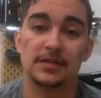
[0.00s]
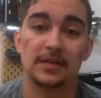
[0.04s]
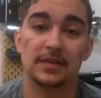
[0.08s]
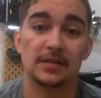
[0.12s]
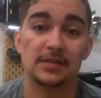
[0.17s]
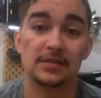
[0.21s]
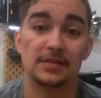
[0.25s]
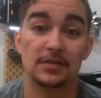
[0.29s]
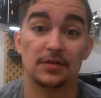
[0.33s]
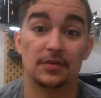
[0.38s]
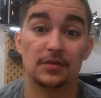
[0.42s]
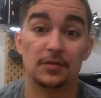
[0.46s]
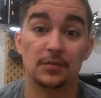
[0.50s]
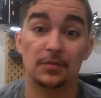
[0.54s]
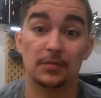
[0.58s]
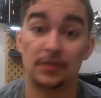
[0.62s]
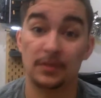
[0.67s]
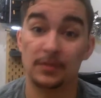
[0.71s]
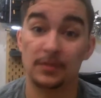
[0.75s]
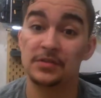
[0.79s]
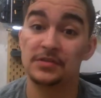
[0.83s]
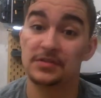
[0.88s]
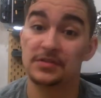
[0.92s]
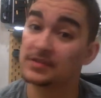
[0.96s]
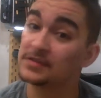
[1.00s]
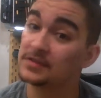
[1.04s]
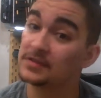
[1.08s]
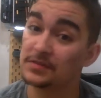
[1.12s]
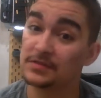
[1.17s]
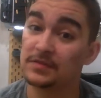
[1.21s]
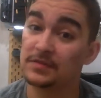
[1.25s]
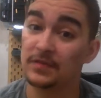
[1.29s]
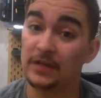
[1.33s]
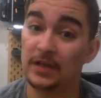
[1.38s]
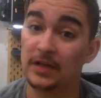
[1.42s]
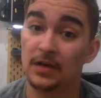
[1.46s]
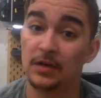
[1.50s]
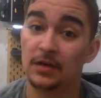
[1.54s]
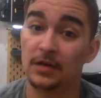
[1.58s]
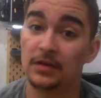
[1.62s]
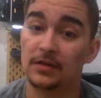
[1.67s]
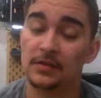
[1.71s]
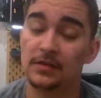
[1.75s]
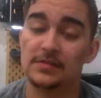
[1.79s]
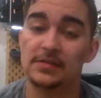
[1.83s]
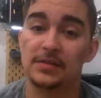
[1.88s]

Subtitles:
and it's all pretty much exclusively art.